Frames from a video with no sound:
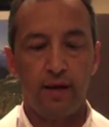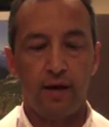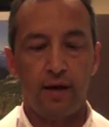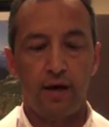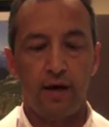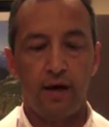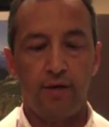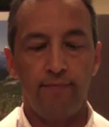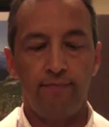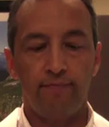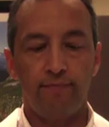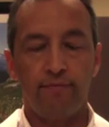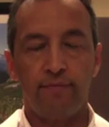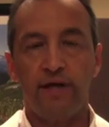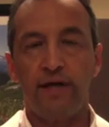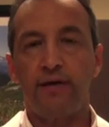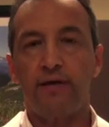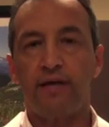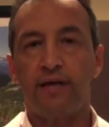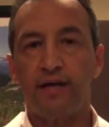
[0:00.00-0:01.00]

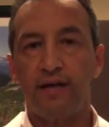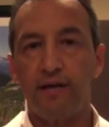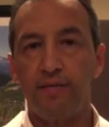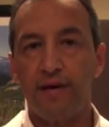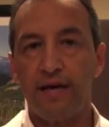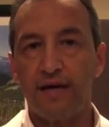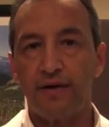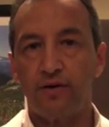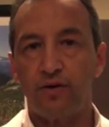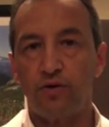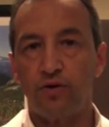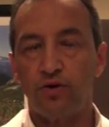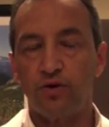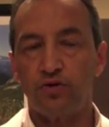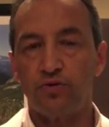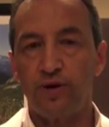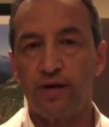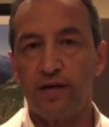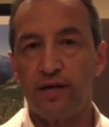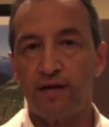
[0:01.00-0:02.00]
But getting back to core
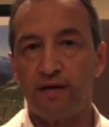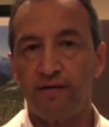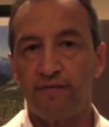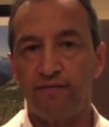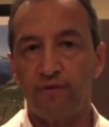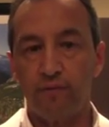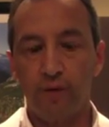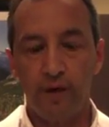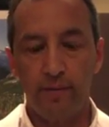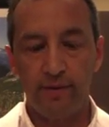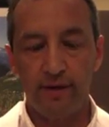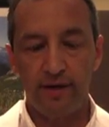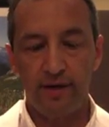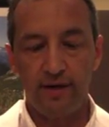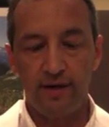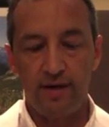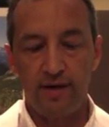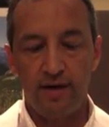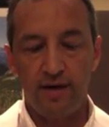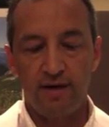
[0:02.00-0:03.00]
strengthening for a moment,
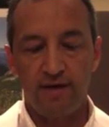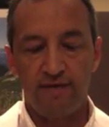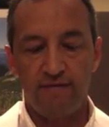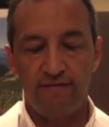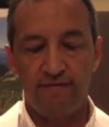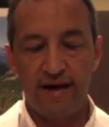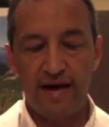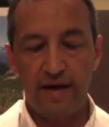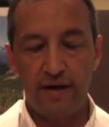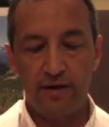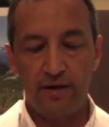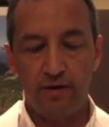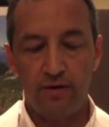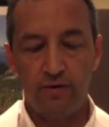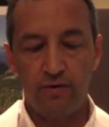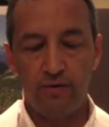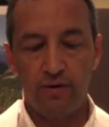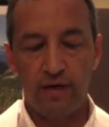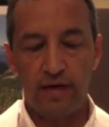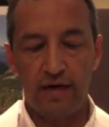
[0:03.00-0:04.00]
the
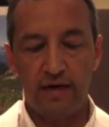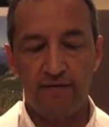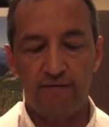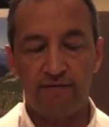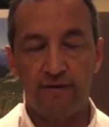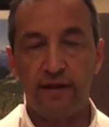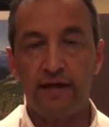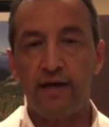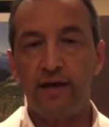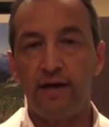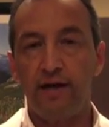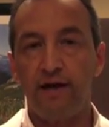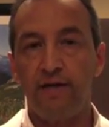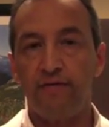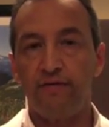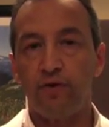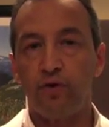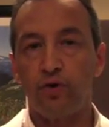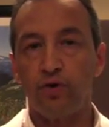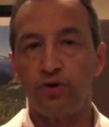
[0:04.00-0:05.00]
value and validity
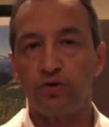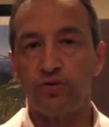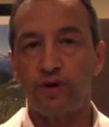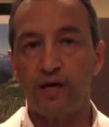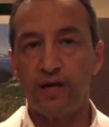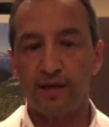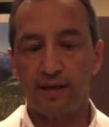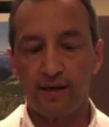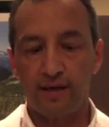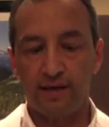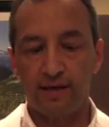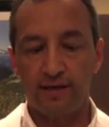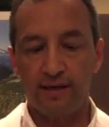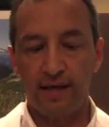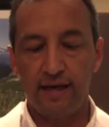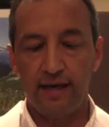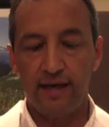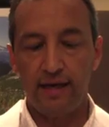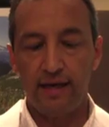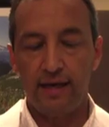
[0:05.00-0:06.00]
of core strengthening is
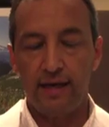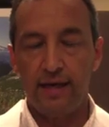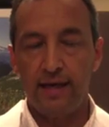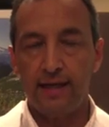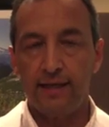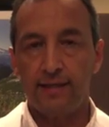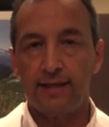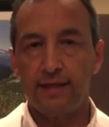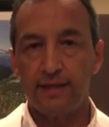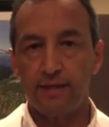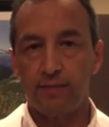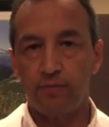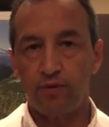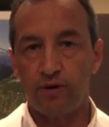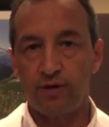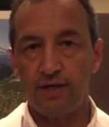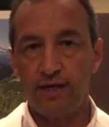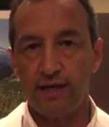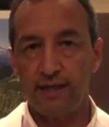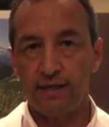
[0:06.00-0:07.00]
that it does
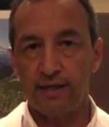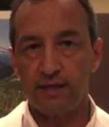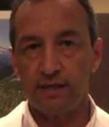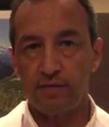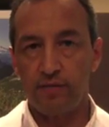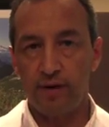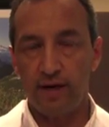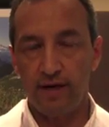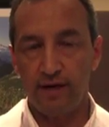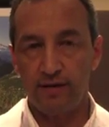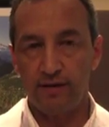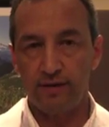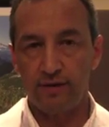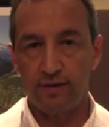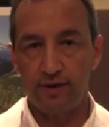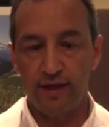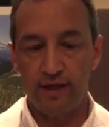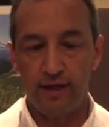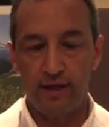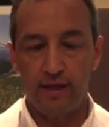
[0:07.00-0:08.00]
protect the spine,
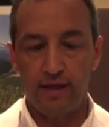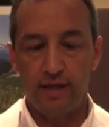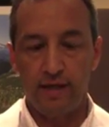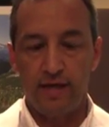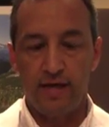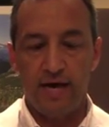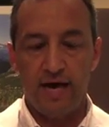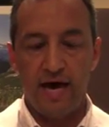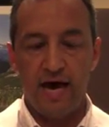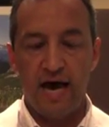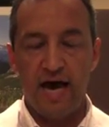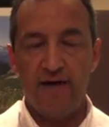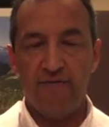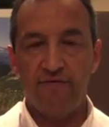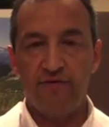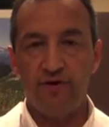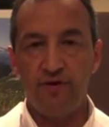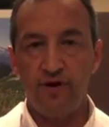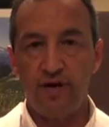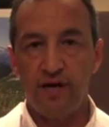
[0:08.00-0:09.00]
so that
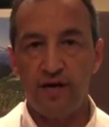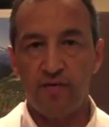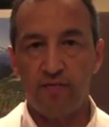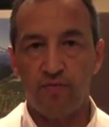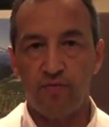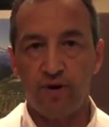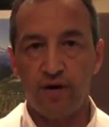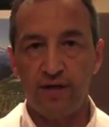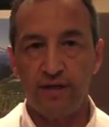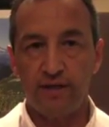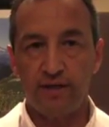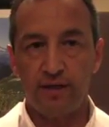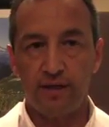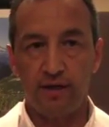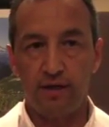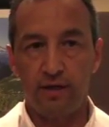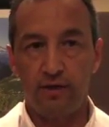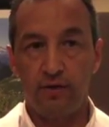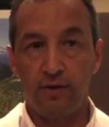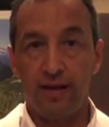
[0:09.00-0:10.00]
after you decompress
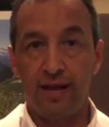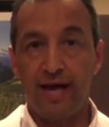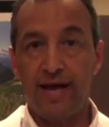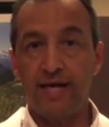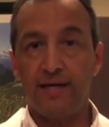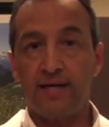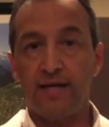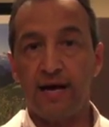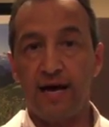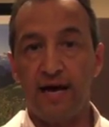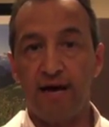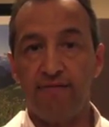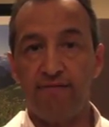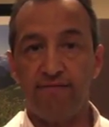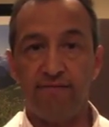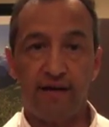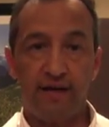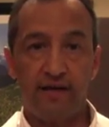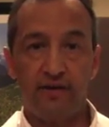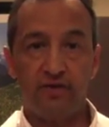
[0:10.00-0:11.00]
it, you'd like to have
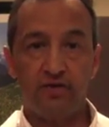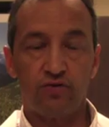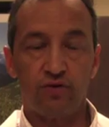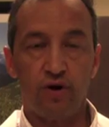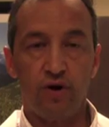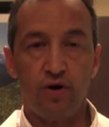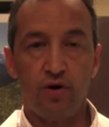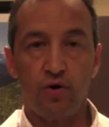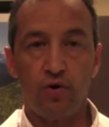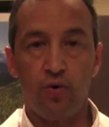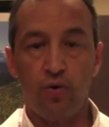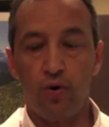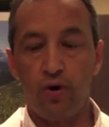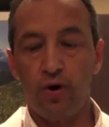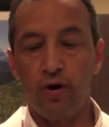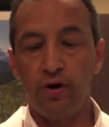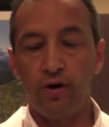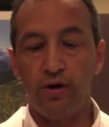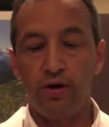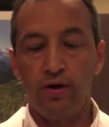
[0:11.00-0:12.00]
a strong
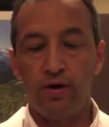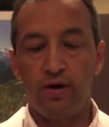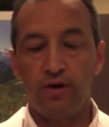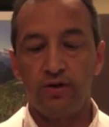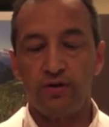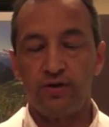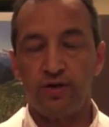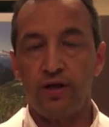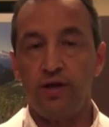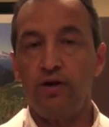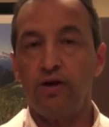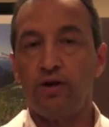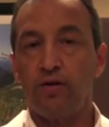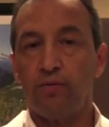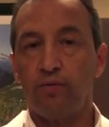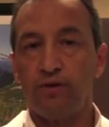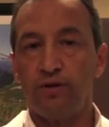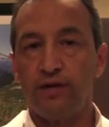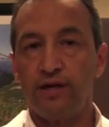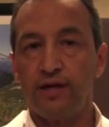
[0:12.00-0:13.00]
core so that you
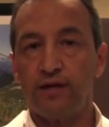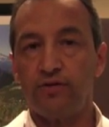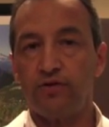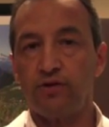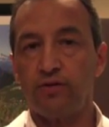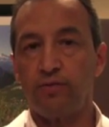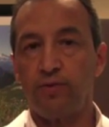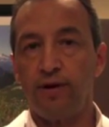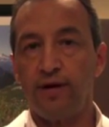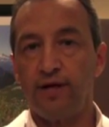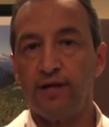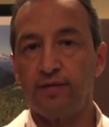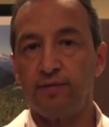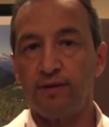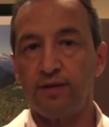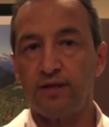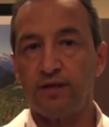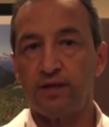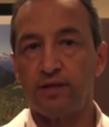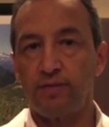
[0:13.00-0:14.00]
can protect your spine as
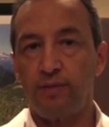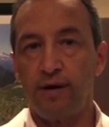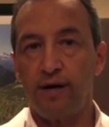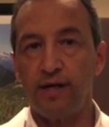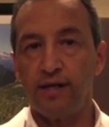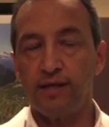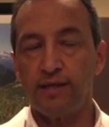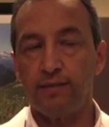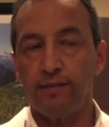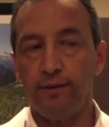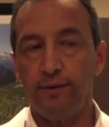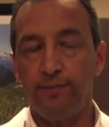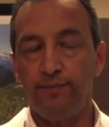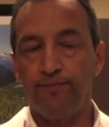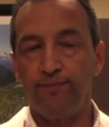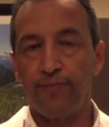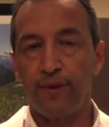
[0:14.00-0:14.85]
much as possible.